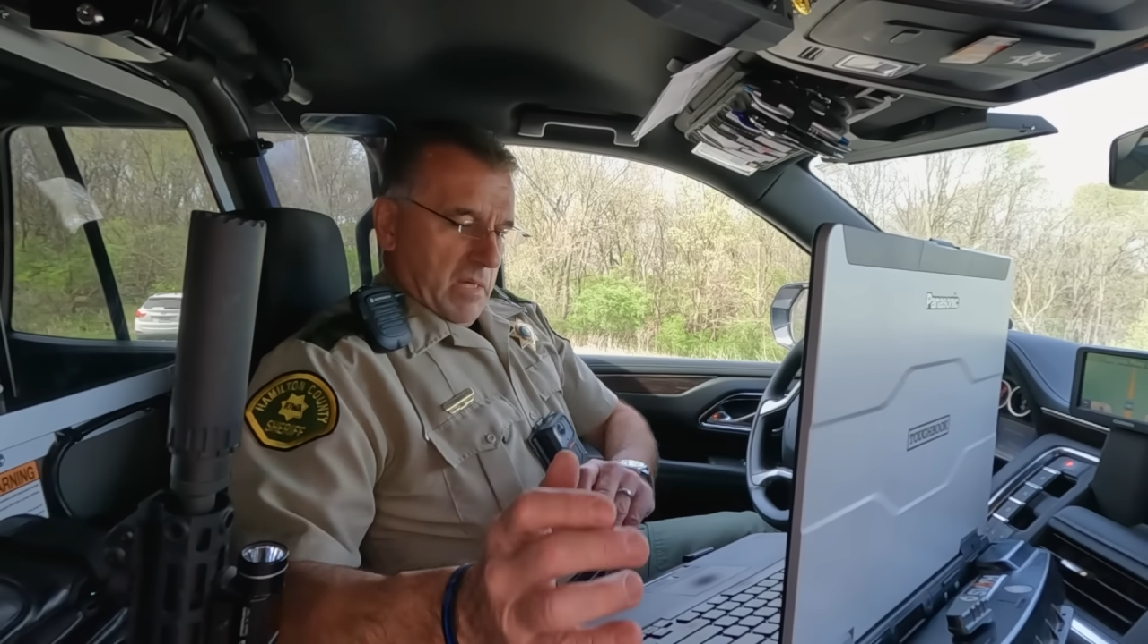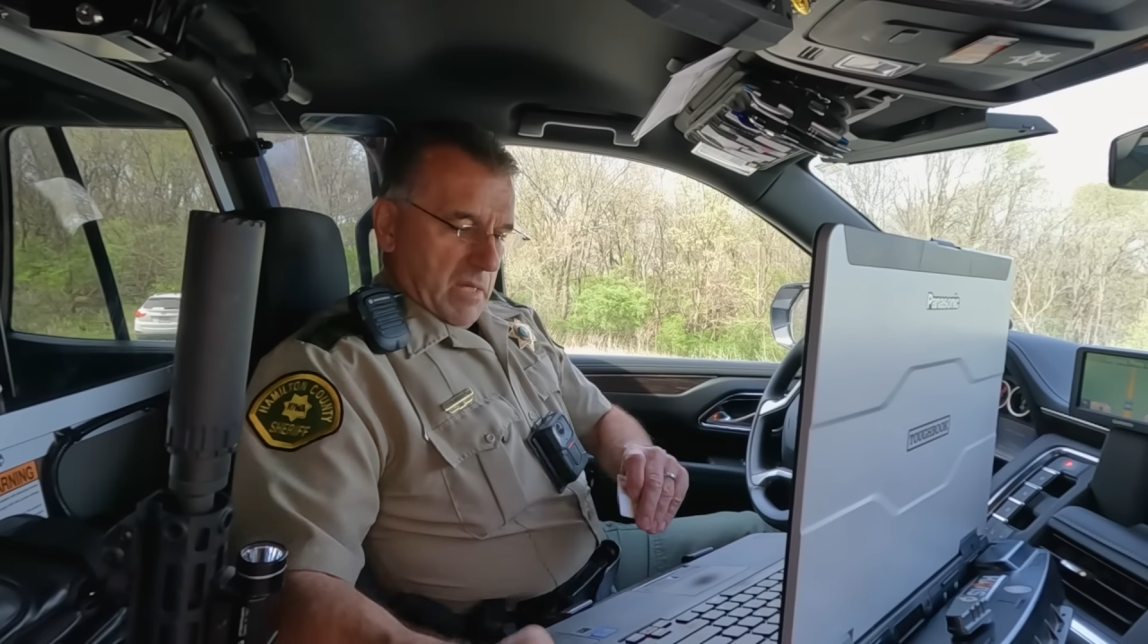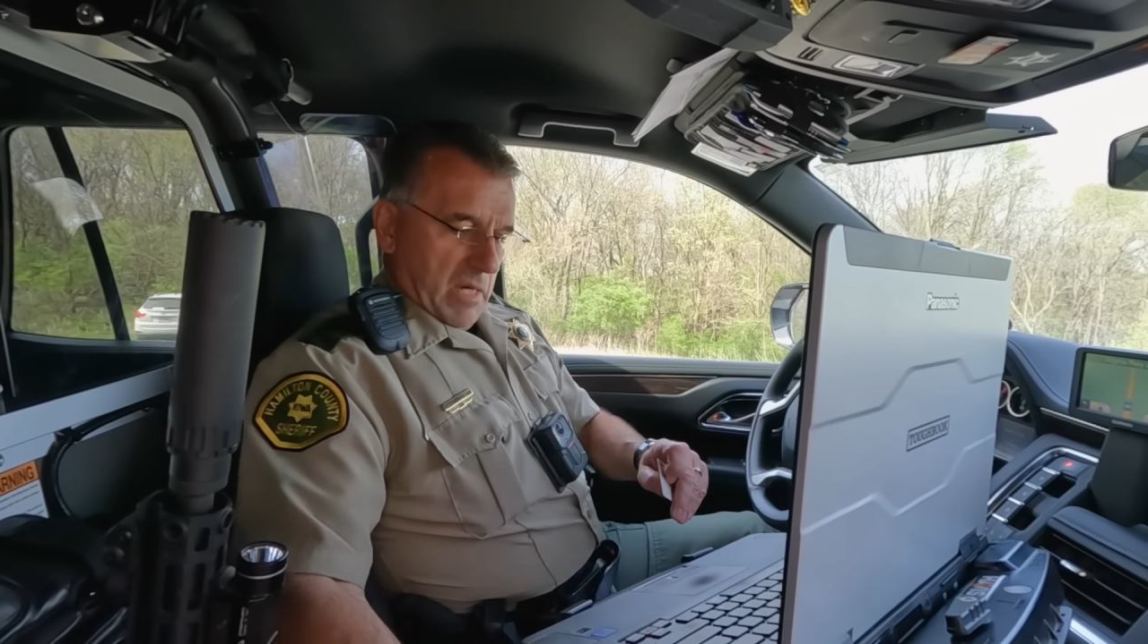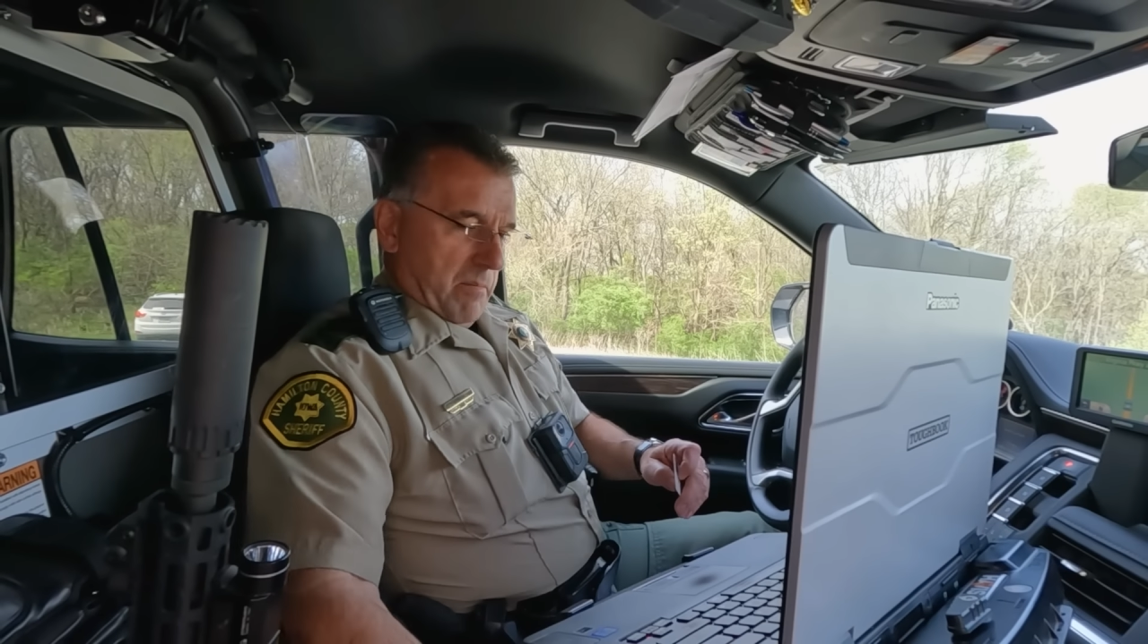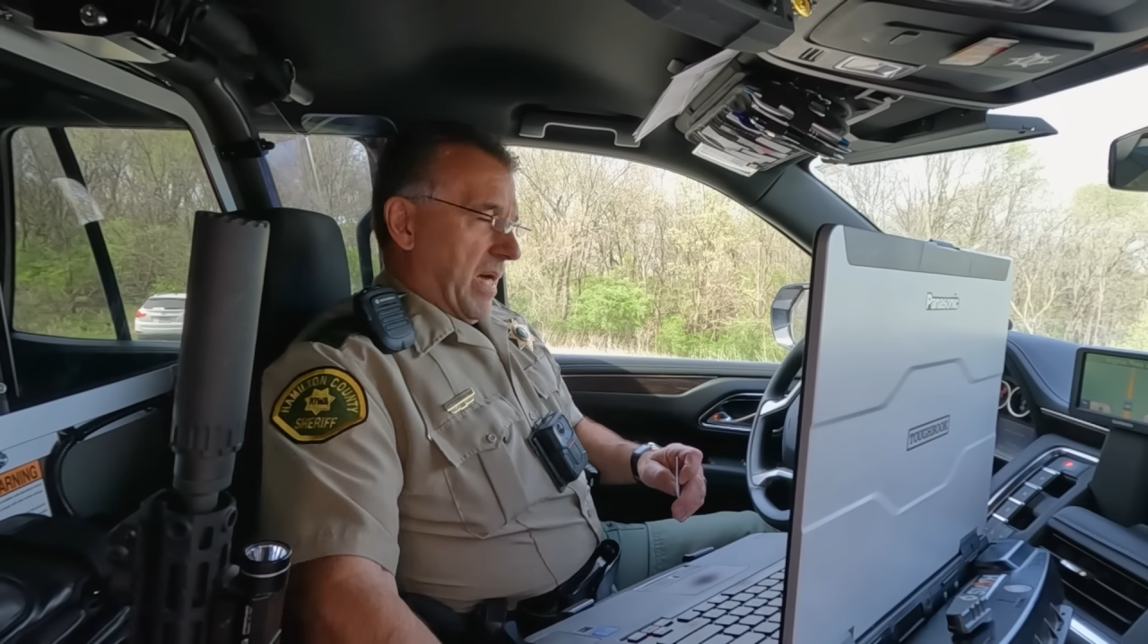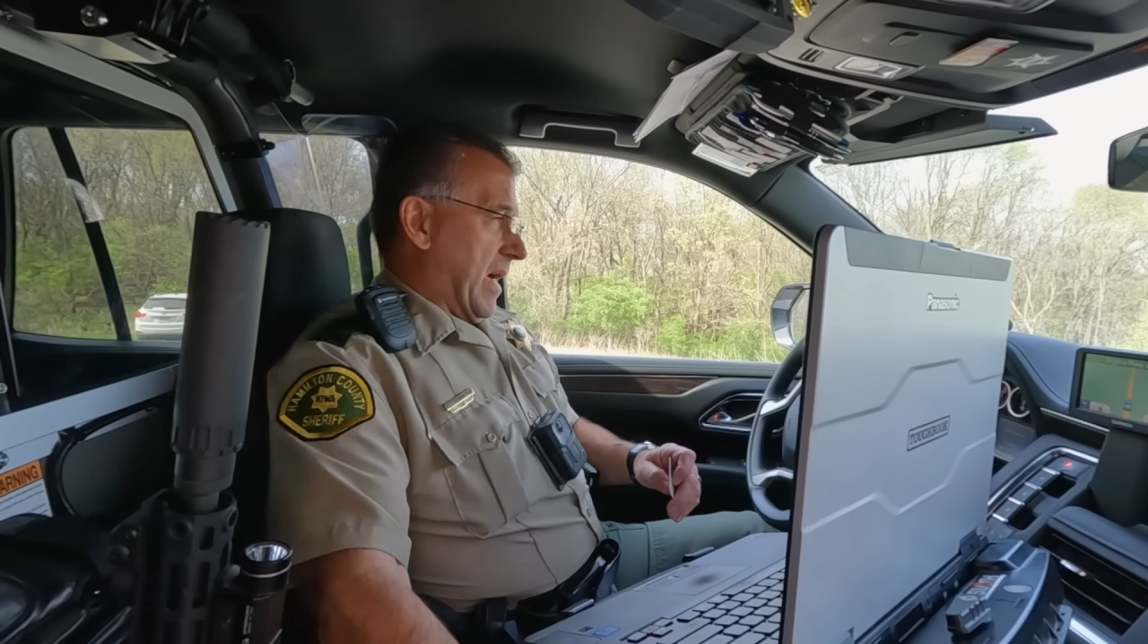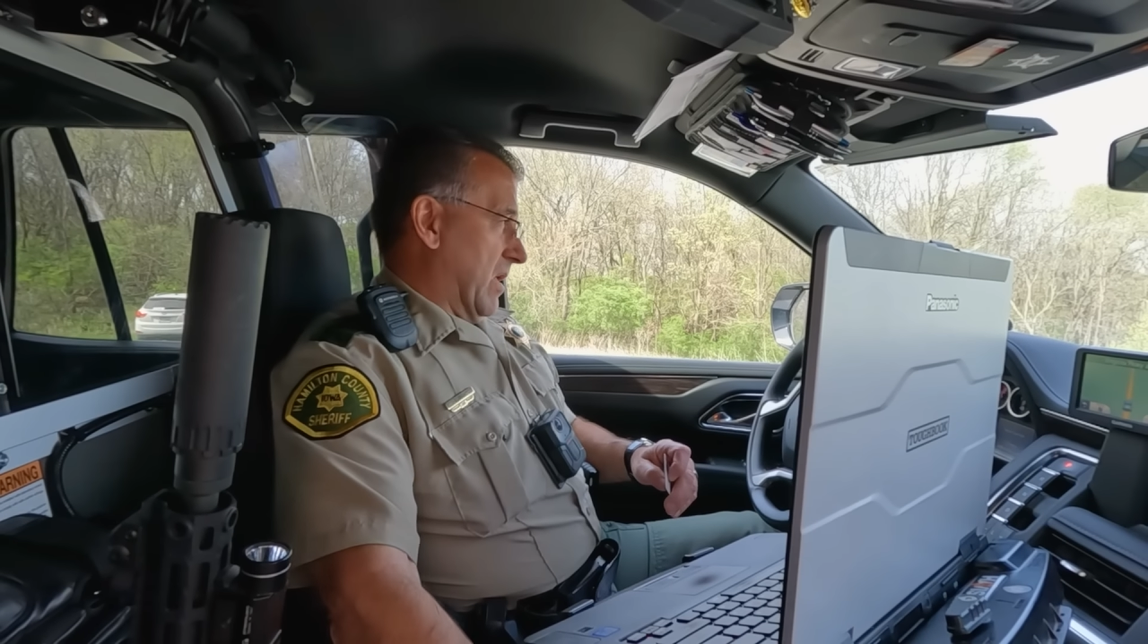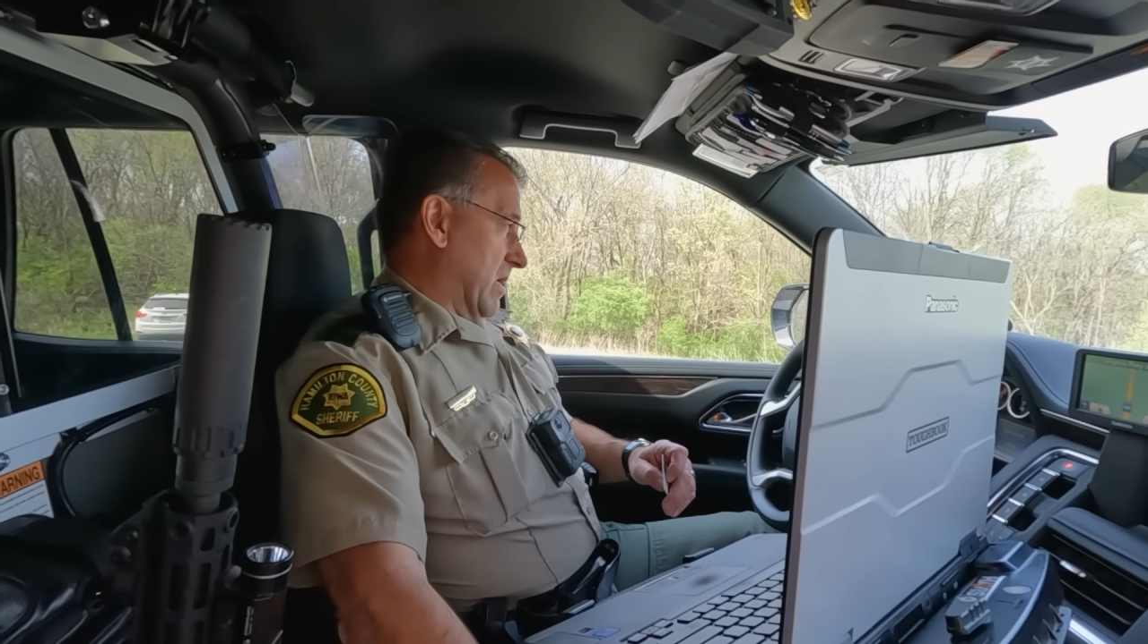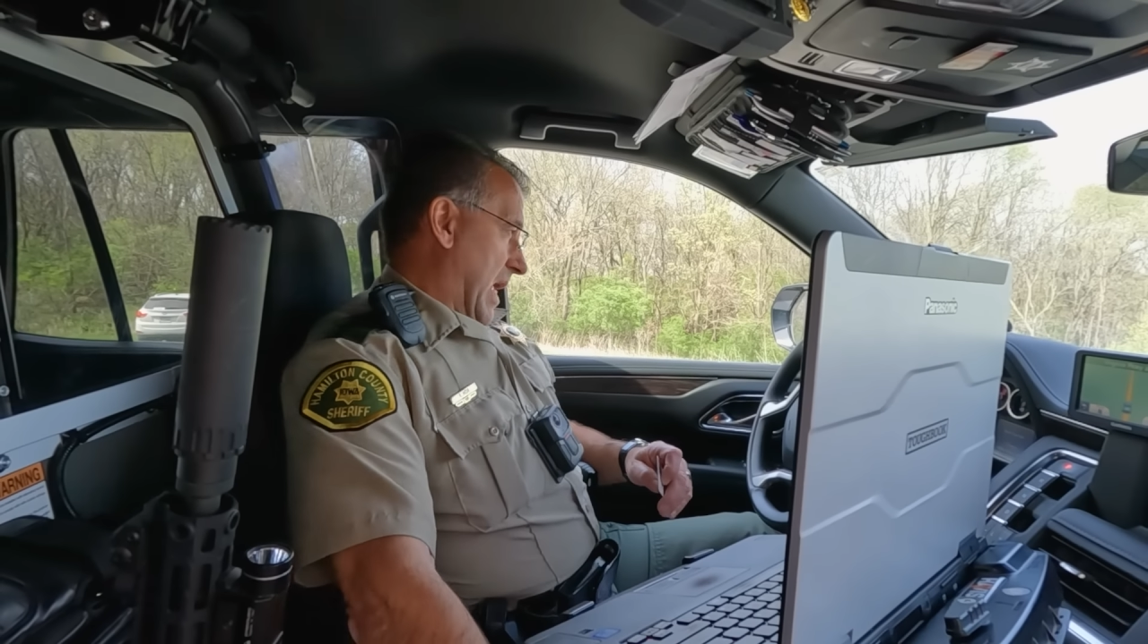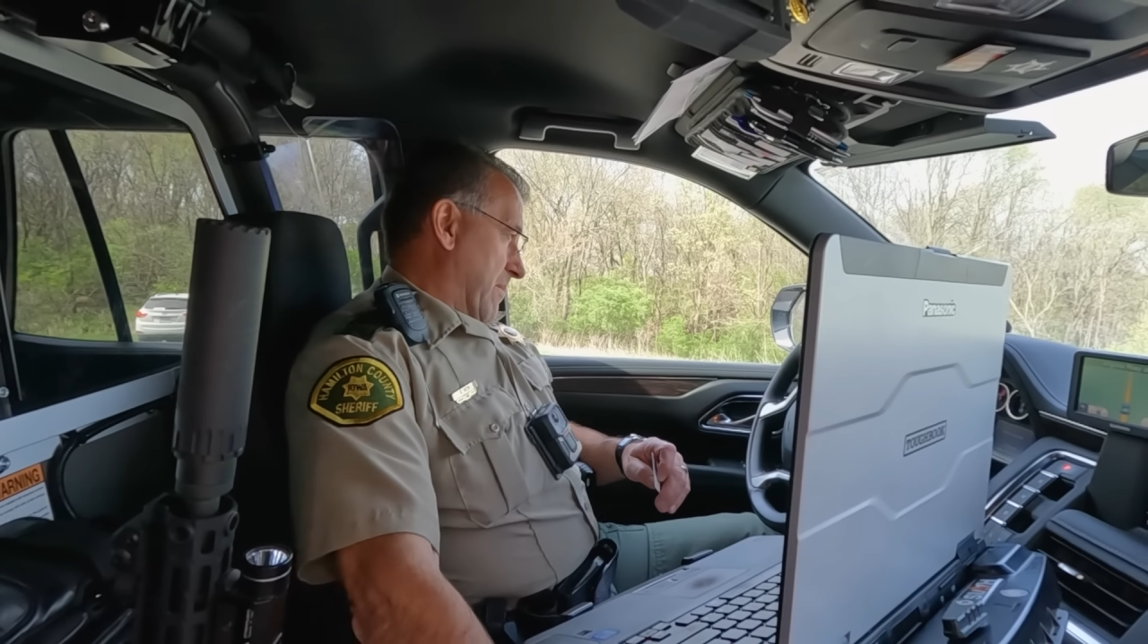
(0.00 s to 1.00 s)
And I'm not going
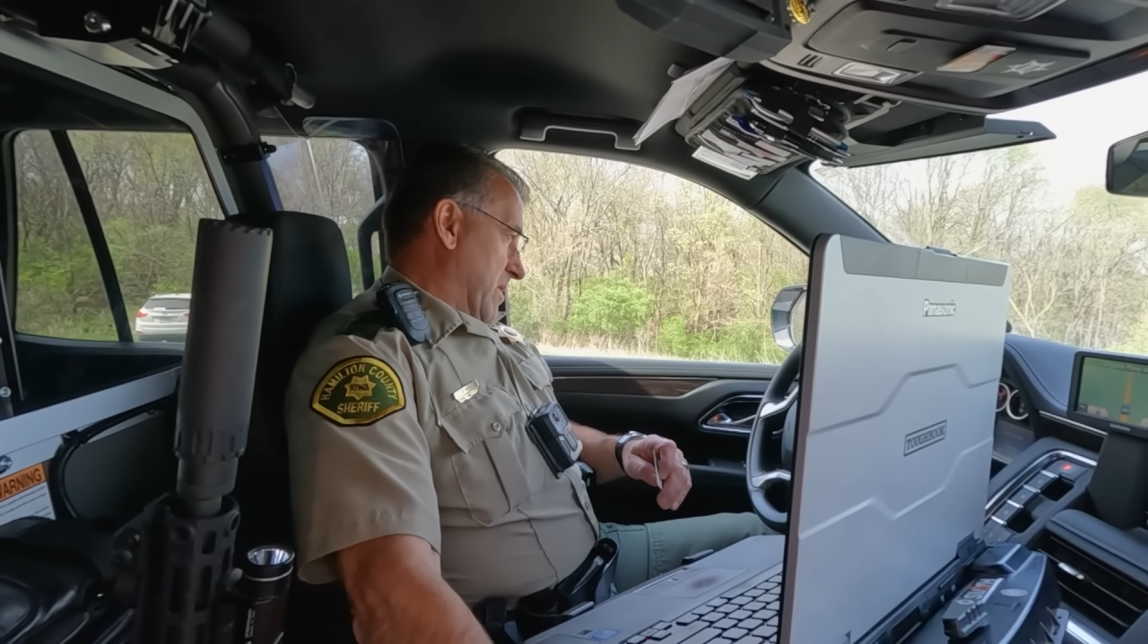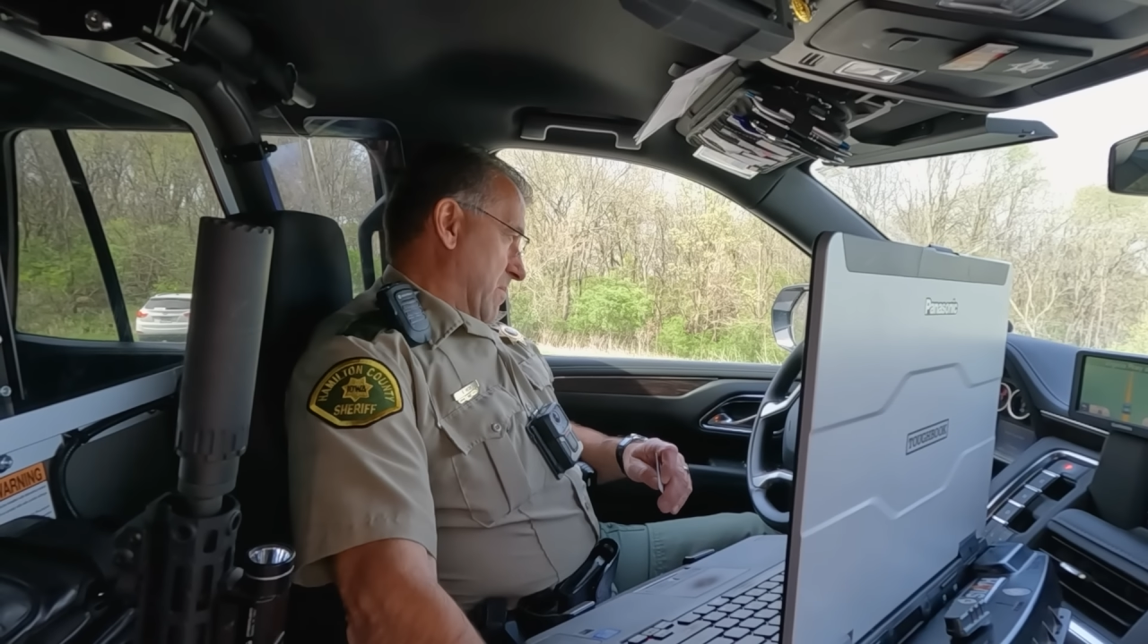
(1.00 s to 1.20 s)
to let it happen